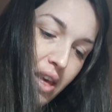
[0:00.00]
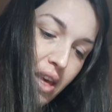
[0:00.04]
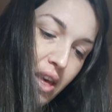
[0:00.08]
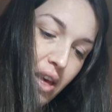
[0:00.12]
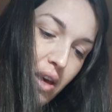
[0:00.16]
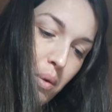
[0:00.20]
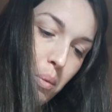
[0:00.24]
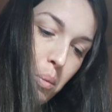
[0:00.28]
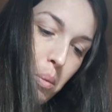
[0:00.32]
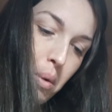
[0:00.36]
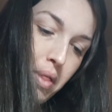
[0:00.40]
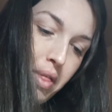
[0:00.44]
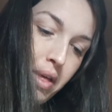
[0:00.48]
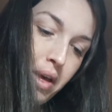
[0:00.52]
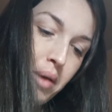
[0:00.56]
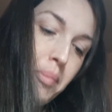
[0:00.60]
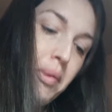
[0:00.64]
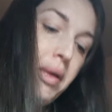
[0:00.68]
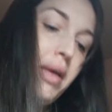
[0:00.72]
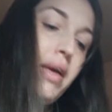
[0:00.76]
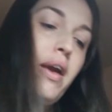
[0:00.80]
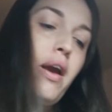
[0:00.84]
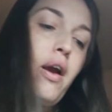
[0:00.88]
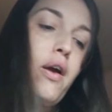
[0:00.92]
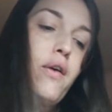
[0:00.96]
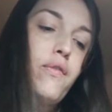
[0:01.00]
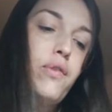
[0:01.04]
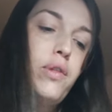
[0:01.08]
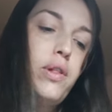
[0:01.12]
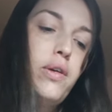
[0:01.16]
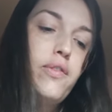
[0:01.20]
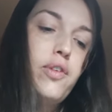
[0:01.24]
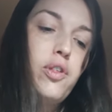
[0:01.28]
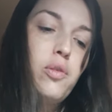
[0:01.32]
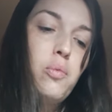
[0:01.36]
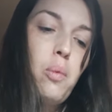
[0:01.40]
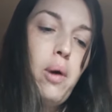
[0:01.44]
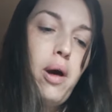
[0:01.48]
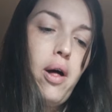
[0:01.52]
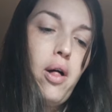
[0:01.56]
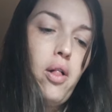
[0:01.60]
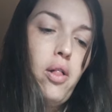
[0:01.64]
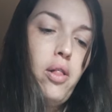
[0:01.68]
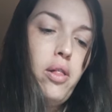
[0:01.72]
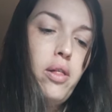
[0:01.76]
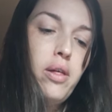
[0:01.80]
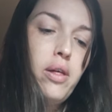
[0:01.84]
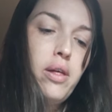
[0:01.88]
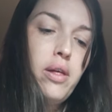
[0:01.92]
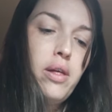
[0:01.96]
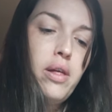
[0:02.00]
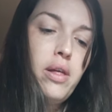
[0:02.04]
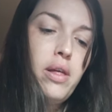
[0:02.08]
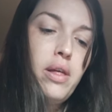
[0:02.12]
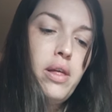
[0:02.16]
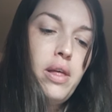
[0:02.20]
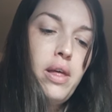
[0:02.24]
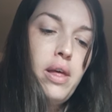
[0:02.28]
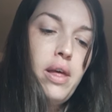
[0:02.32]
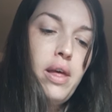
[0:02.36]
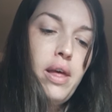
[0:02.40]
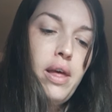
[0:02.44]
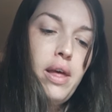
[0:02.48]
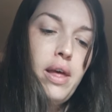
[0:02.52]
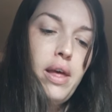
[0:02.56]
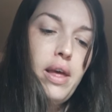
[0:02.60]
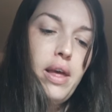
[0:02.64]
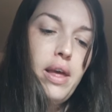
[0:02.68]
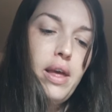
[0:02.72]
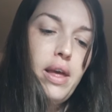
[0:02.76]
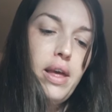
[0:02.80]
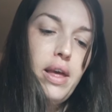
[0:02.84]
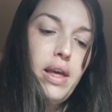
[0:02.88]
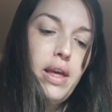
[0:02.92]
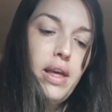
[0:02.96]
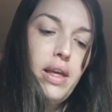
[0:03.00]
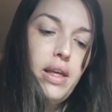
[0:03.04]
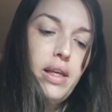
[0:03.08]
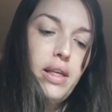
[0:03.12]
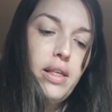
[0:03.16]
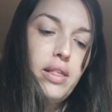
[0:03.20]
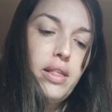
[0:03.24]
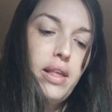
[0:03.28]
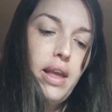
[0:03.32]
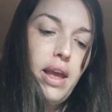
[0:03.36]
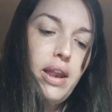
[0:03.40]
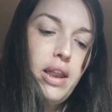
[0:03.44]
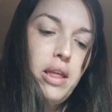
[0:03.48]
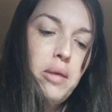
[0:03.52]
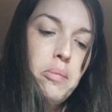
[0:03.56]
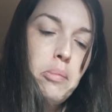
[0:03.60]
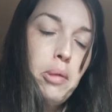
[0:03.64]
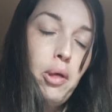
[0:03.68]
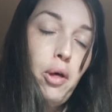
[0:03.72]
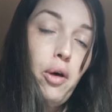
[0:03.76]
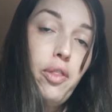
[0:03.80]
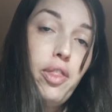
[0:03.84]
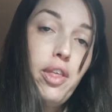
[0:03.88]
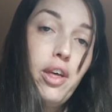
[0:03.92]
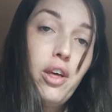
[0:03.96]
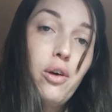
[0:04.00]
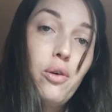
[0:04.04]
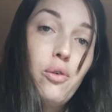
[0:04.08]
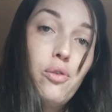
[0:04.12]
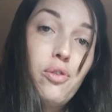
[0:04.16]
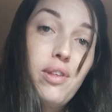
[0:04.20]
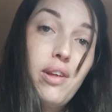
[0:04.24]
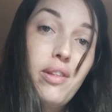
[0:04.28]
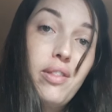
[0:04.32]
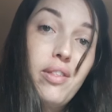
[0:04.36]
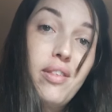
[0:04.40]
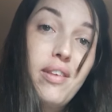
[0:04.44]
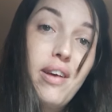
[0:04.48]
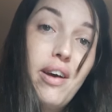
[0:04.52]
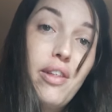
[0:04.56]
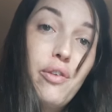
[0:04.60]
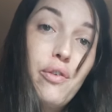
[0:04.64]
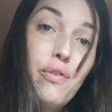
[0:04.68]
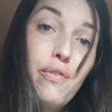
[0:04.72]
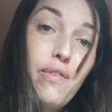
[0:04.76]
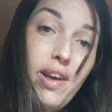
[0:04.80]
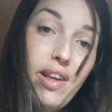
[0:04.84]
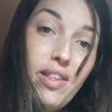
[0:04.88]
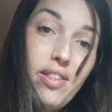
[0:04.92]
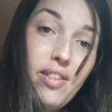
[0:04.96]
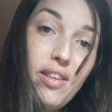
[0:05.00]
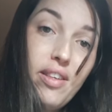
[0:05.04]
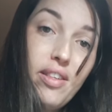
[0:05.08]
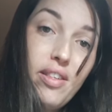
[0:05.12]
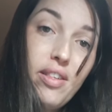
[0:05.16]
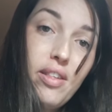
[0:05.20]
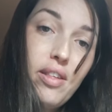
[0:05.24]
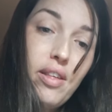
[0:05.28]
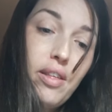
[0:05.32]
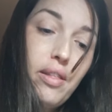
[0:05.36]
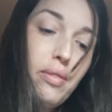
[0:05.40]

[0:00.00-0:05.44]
One thing I'm being careful of as well is any milk that goes down the side of their faces.